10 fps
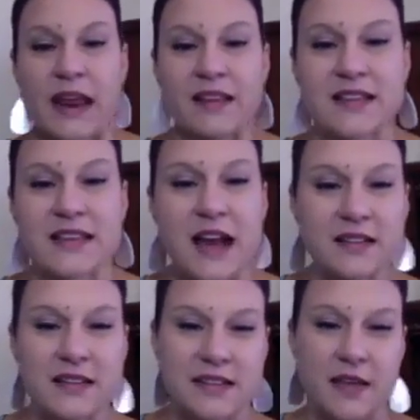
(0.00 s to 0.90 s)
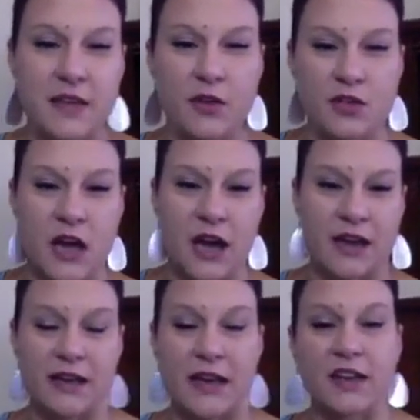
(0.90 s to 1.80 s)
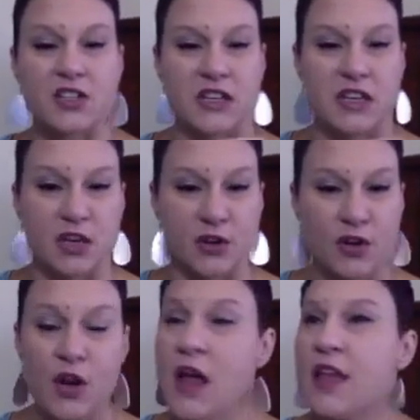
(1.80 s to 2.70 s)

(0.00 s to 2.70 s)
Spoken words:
And it's not to say that there's not connection here.